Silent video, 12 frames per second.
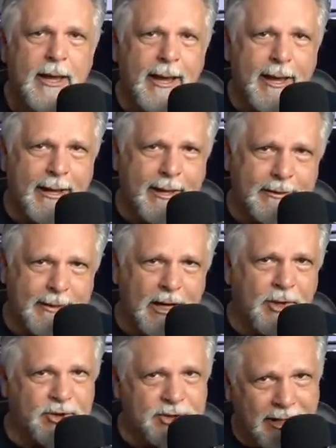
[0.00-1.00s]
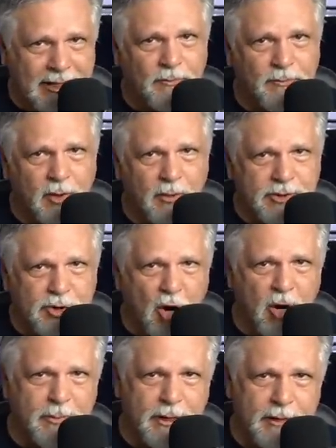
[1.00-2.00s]
and then on the second floor is
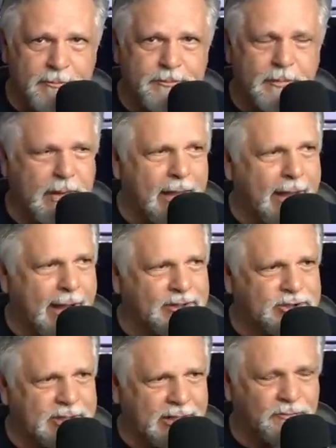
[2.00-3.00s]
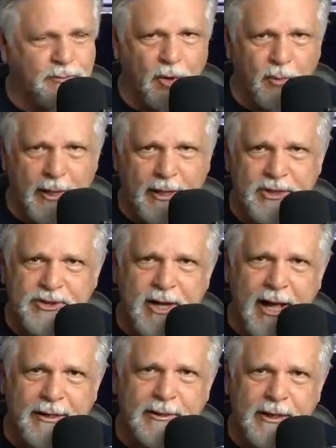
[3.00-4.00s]
carpeted, and the second floor really is
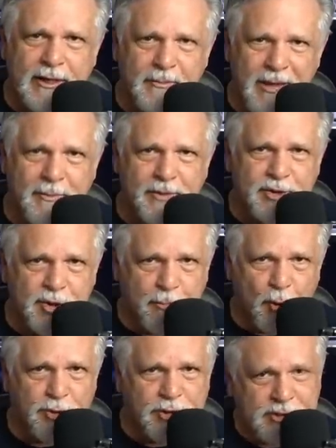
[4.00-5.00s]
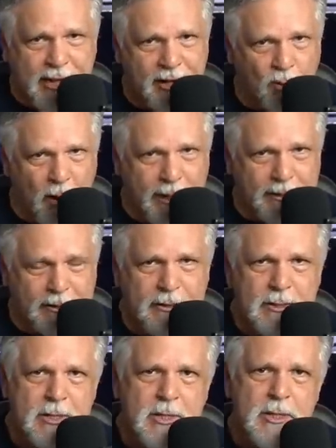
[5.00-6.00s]
not going to be able to support this kind of weight.
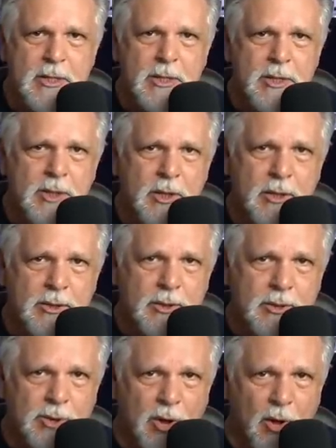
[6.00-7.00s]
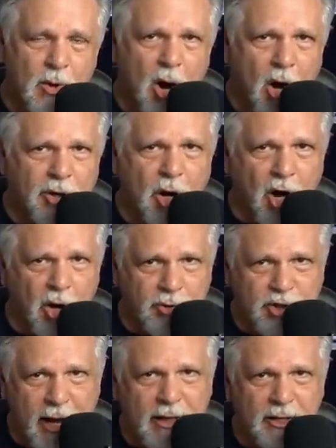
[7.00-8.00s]
So on our
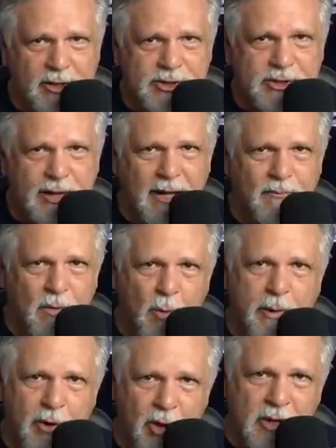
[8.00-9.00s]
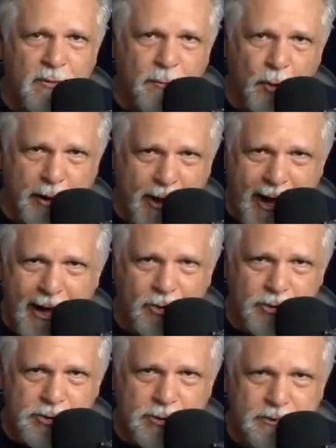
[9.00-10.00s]
checklist of what we were looking for in a
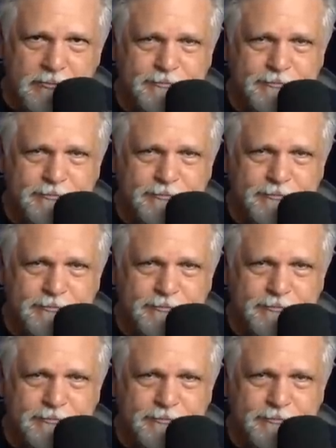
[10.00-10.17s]
house,